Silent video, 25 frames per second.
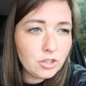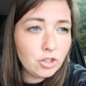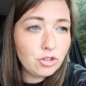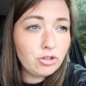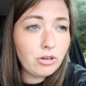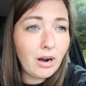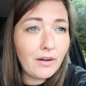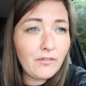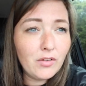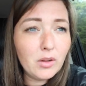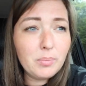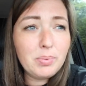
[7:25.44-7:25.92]

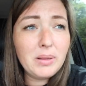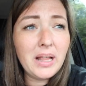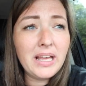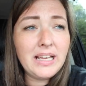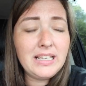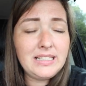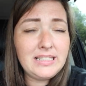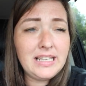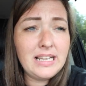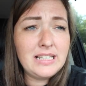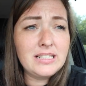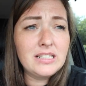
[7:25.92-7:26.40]
travel
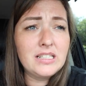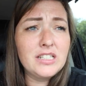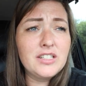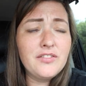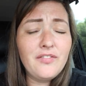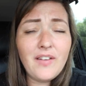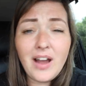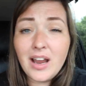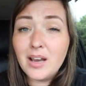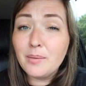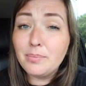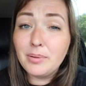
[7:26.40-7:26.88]
places and to
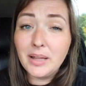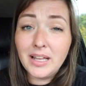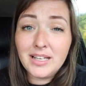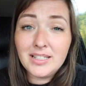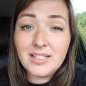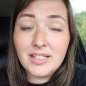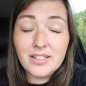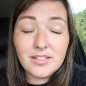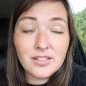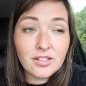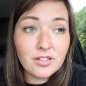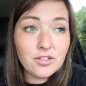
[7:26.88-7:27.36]
find
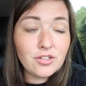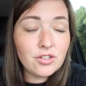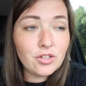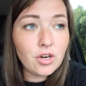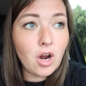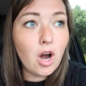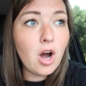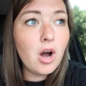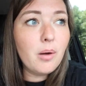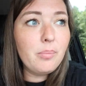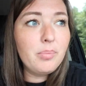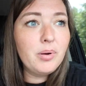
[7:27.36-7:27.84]
places to
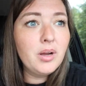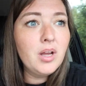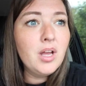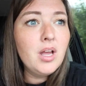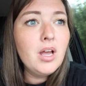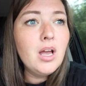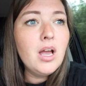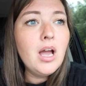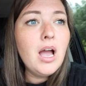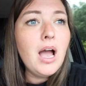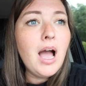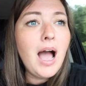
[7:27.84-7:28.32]
stop.
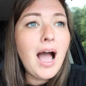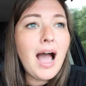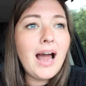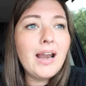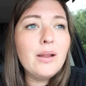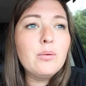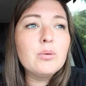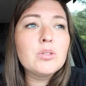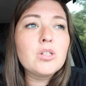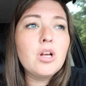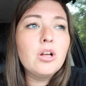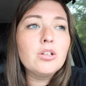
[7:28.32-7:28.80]
And
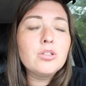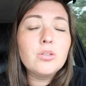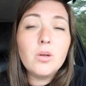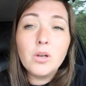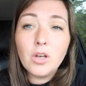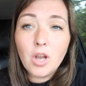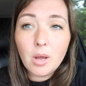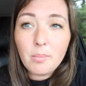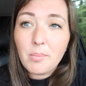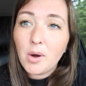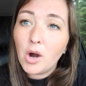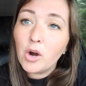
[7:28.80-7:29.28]
it was also a
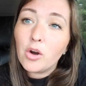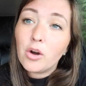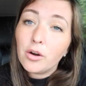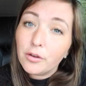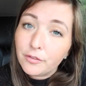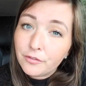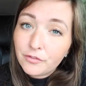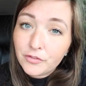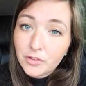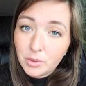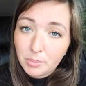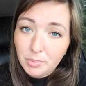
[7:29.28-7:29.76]
lot more
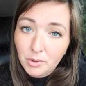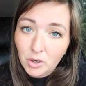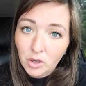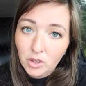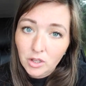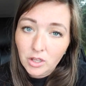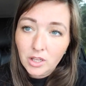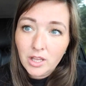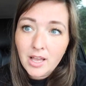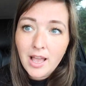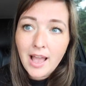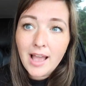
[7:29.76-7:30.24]

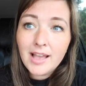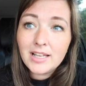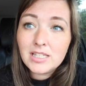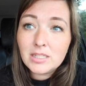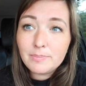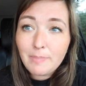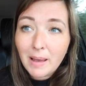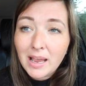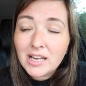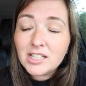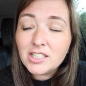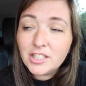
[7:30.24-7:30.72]
comfortable,
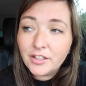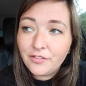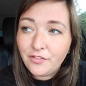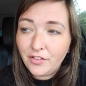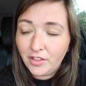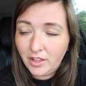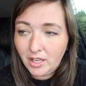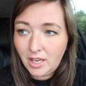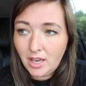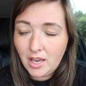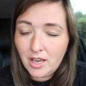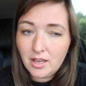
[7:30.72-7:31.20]
especially for
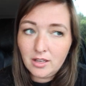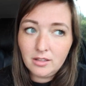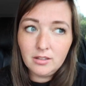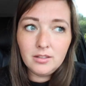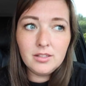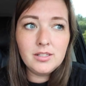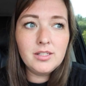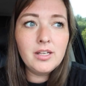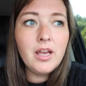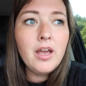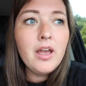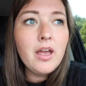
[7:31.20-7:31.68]
the
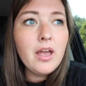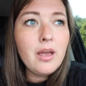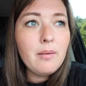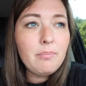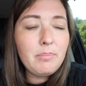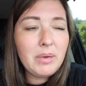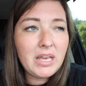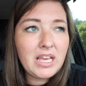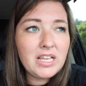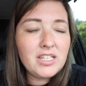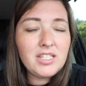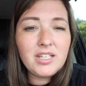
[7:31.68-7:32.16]
girls,
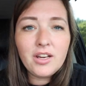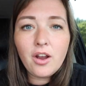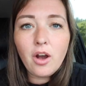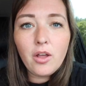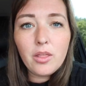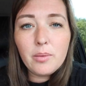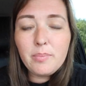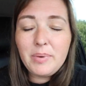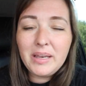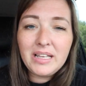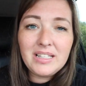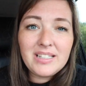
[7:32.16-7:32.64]
because you've got
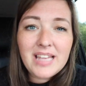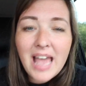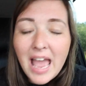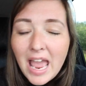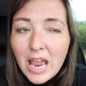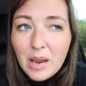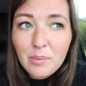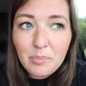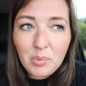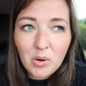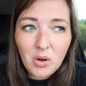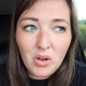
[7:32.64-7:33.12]
the big
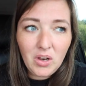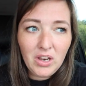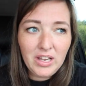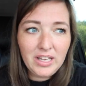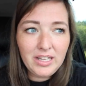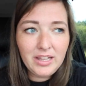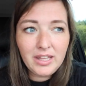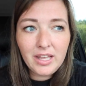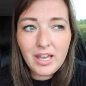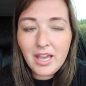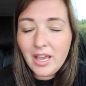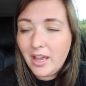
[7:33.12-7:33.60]
table
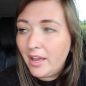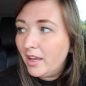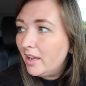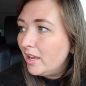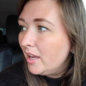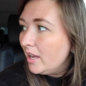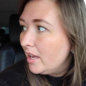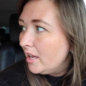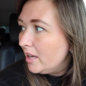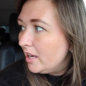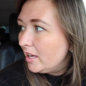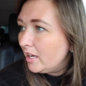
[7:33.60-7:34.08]
and they
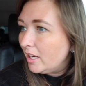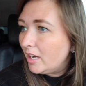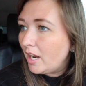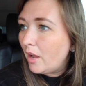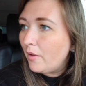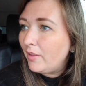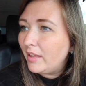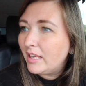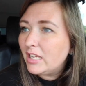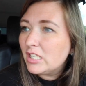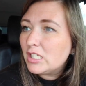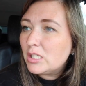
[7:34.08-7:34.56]

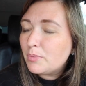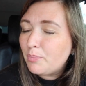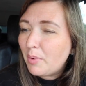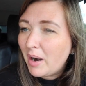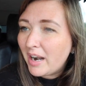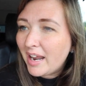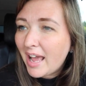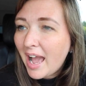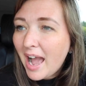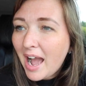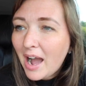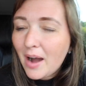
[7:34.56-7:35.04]
can
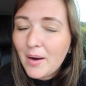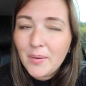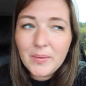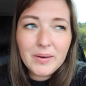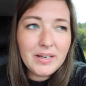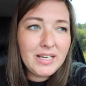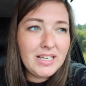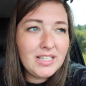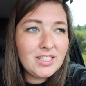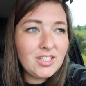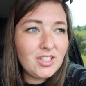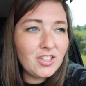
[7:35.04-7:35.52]
spread out,
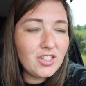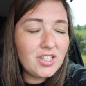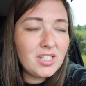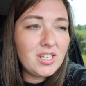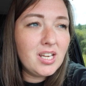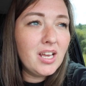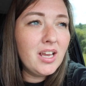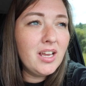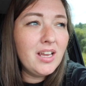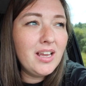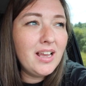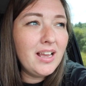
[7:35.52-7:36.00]
and it's
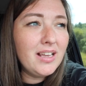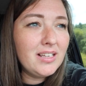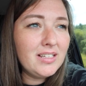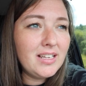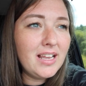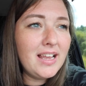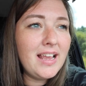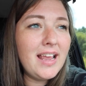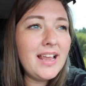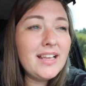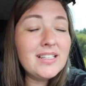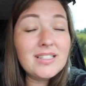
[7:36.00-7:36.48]
just,
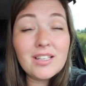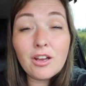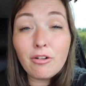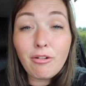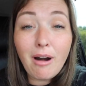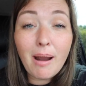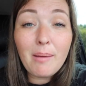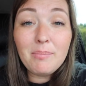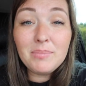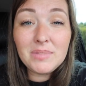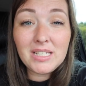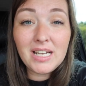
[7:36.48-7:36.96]
it is
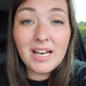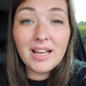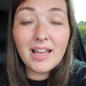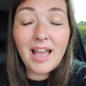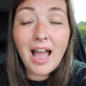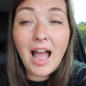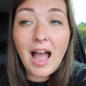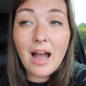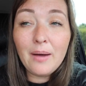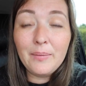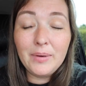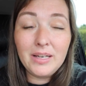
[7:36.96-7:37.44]
cramped in a
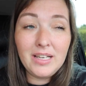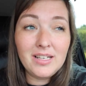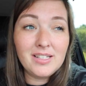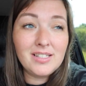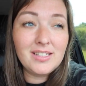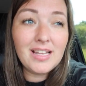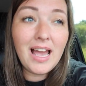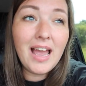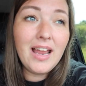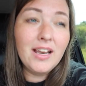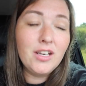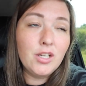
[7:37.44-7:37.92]
car when you're
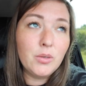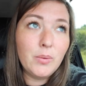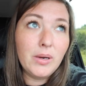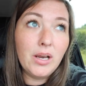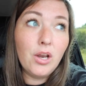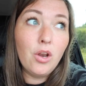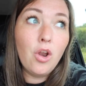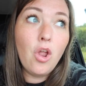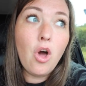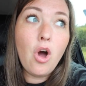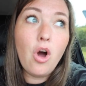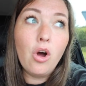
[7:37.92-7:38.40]
sat in doing
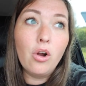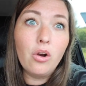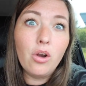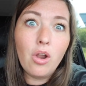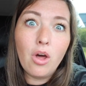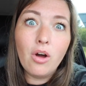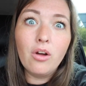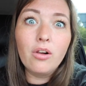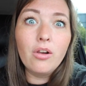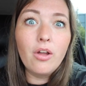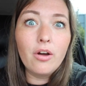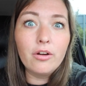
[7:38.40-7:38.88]
long,
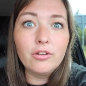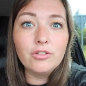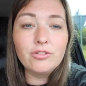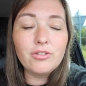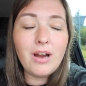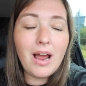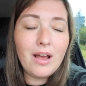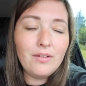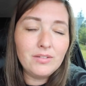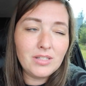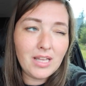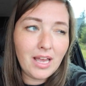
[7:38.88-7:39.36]
long, long
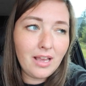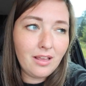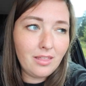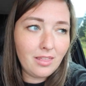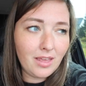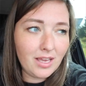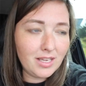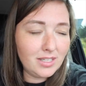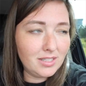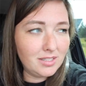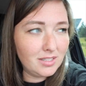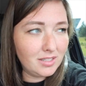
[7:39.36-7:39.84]
drives like
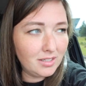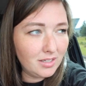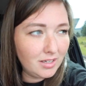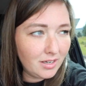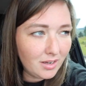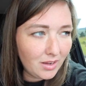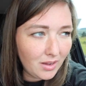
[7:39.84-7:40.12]
this.